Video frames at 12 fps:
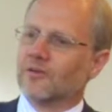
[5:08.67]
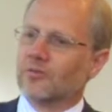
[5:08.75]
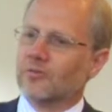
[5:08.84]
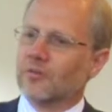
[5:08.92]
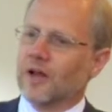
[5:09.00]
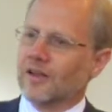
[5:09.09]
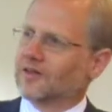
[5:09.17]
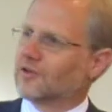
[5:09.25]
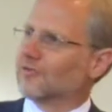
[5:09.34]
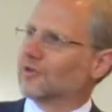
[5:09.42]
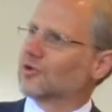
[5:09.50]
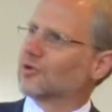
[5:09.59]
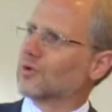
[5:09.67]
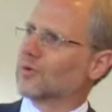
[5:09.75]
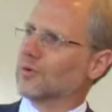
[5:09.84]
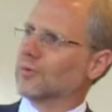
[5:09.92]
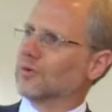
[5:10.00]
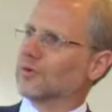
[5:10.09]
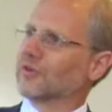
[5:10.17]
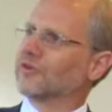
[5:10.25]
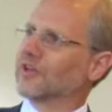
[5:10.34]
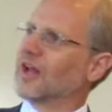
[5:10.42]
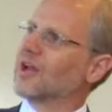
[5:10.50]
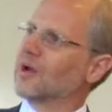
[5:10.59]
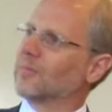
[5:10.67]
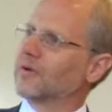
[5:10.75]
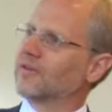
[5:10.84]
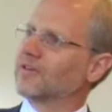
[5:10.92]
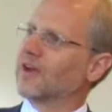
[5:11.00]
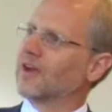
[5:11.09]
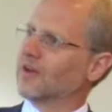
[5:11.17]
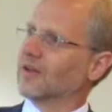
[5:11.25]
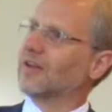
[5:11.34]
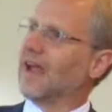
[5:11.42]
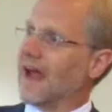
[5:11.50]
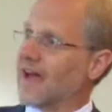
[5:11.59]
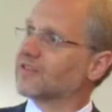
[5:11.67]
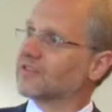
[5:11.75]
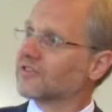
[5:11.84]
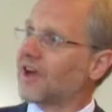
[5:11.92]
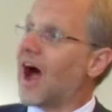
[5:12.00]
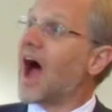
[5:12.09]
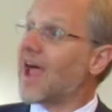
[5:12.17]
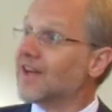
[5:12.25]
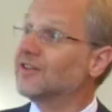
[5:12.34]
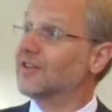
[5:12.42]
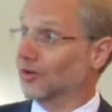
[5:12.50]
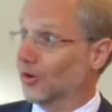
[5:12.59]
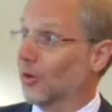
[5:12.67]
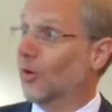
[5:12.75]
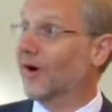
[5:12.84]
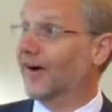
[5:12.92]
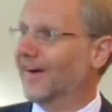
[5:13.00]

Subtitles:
relatively short woman will stand up and say, "Yes, I do."